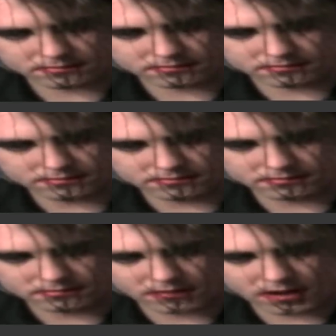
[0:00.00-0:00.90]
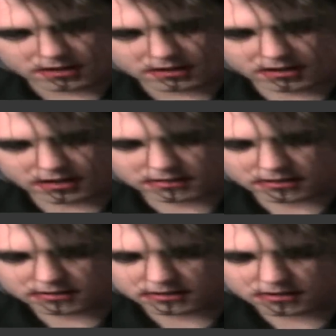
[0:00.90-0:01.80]
Mm. Yeah, I
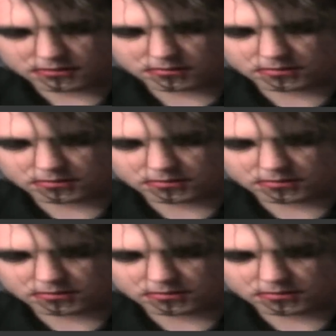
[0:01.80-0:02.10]
don't know.